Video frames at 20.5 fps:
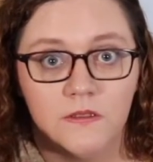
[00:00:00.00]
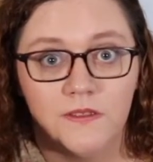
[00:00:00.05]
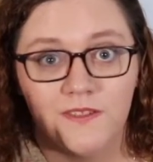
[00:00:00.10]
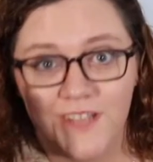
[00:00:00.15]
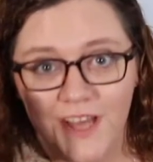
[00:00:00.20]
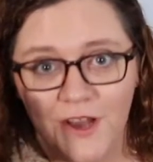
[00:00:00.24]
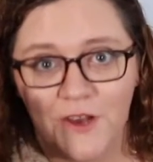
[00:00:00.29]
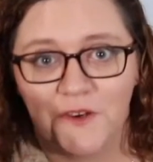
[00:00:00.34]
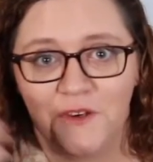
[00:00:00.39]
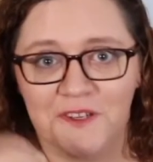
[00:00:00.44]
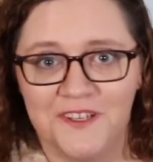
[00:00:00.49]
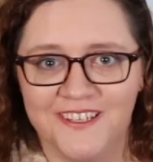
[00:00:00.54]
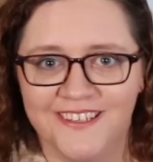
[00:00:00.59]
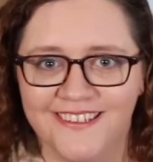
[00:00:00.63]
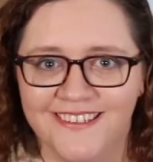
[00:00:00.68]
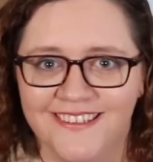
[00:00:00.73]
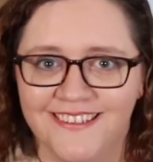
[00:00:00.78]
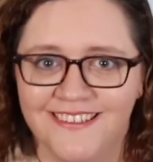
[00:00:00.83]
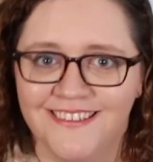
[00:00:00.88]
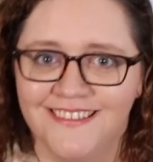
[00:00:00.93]
So,
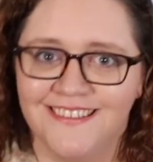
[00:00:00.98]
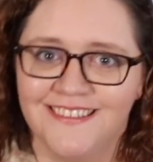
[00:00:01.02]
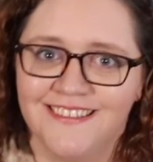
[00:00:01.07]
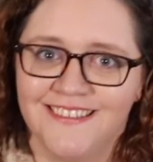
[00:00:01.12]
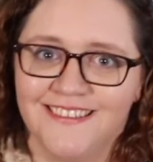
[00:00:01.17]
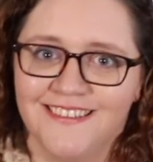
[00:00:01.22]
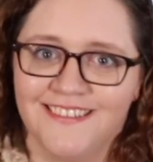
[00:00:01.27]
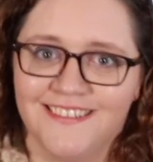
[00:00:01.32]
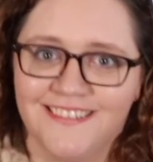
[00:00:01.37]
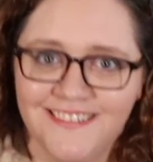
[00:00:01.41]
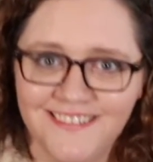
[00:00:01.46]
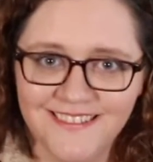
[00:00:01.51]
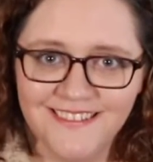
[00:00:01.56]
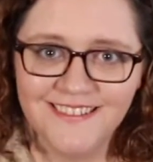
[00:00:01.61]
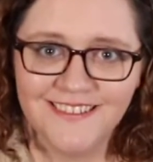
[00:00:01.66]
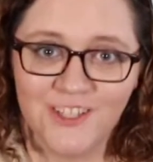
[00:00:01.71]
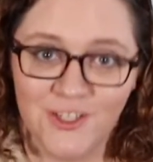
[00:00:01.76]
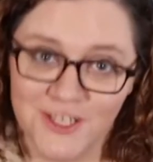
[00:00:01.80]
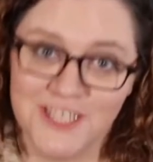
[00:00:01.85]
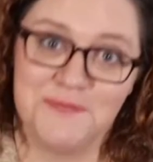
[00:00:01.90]

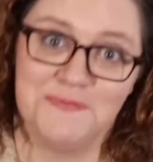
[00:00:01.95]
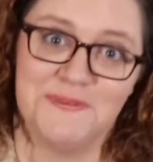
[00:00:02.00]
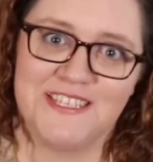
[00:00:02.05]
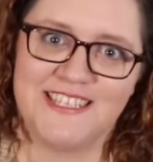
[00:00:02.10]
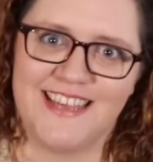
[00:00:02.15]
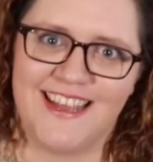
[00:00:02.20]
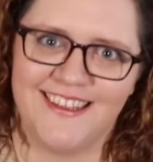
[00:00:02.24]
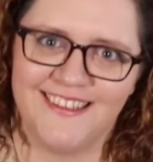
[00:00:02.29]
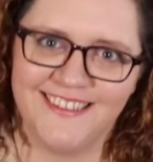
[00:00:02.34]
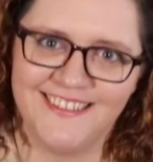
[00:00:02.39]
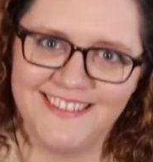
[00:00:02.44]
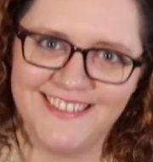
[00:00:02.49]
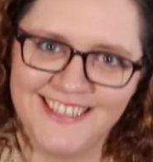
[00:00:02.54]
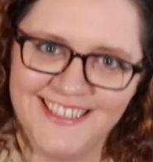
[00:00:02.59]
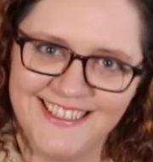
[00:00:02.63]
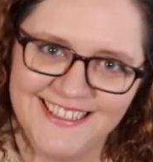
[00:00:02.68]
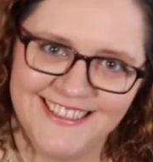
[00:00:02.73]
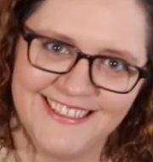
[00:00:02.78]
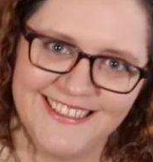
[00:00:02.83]
Christmas Island.